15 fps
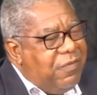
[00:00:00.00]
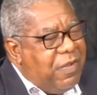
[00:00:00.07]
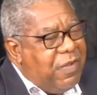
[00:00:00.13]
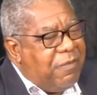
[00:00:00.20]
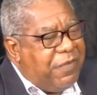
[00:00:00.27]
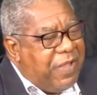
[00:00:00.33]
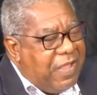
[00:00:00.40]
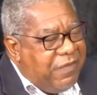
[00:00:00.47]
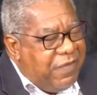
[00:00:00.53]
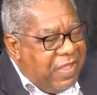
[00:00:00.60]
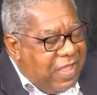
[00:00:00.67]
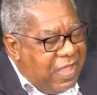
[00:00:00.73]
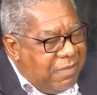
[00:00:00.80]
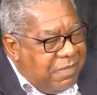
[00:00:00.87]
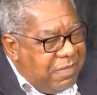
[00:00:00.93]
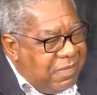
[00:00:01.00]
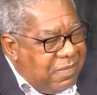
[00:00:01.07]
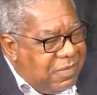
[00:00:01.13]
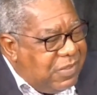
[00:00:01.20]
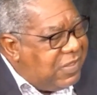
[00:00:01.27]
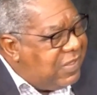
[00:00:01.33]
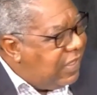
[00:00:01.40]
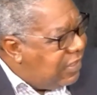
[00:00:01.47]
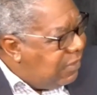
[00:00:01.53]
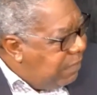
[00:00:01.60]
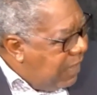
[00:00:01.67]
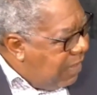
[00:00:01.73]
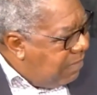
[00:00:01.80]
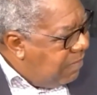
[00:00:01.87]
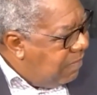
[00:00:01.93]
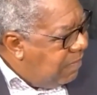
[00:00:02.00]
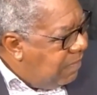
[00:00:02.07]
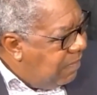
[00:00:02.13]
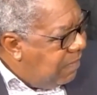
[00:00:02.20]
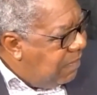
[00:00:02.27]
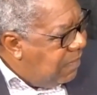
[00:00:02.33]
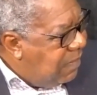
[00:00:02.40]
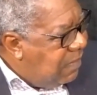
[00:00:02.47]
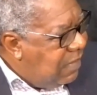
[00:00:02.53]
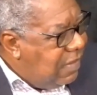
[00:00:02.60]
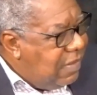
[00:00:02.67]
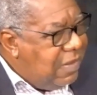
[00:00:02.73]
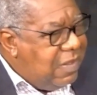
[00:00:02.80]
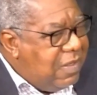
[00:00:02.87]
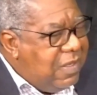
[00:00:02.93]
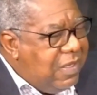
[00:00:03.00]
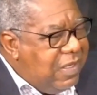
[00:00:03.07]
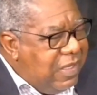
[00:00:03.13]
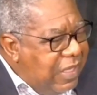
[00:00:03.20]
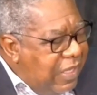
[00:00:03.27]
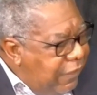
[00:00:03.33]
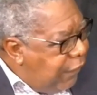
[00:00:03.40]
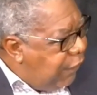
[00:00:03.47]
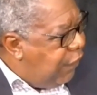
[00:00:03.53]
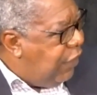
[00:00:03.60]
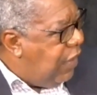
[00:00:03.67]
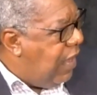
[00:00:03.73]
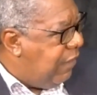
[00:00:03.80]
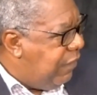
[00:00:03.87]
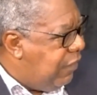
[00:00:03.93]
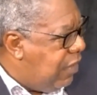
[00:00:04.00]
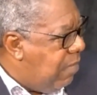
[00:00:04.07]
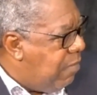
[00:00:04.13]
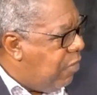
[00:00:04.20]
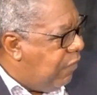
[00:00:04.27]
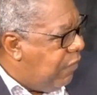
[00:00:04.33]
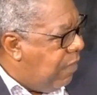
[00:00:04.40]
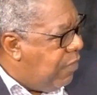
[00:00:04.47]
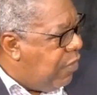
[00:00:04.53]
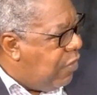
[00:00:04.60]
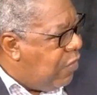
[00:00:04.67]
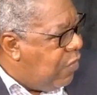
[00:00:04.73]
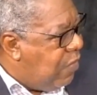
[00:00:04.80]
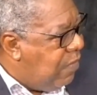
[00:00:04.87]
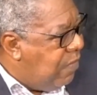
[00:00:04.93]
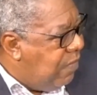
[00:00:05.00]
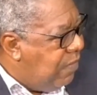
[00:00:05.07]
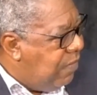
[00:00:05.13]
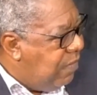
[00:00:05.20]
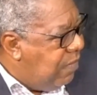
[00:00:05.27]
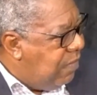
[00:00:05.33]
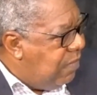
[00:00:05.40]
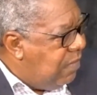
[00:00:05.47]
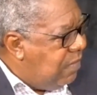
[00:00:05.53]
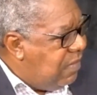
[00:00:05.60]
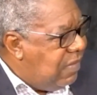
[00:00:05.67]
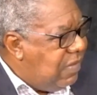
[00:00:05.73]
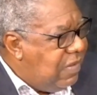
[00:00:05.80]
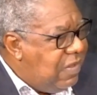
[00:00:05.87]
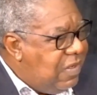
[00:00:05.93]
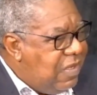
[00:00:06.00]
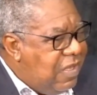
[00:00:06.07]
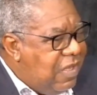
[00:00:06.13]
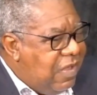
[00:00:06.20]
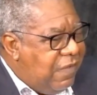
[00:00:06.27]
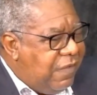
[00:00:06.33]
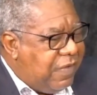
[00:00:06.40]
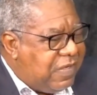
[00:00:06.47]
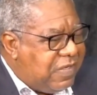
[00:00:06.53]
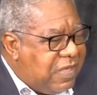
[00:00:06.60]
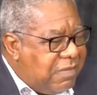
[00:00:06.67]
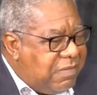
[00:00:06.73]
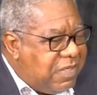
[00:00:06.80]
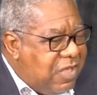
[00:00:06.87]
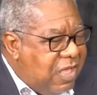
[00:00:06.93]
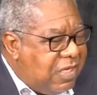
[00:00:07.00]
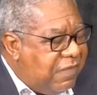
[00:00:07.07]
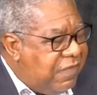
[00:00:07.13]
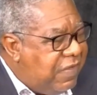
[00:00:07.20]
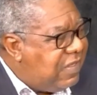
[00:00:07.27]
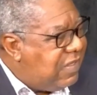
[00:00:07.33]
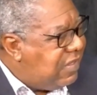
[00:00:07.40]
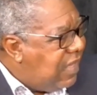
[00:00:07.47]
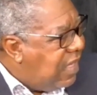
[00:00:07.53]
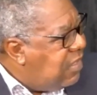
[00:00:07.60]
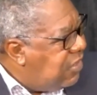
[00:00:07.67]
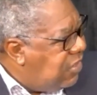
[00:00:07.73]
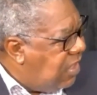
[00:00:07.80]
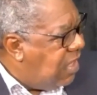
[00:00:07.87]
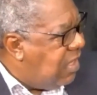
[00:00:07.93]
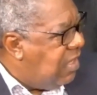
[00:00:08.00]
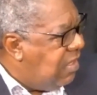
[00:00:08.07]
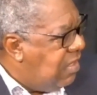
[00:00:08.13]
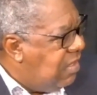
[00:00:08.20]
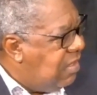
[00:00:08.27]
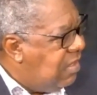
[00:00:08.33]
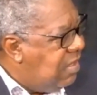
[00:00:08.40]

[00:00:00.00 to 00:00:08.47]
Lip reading: From 5 a.m. to 6 p.m., if you have to come out from your home for some sort of essential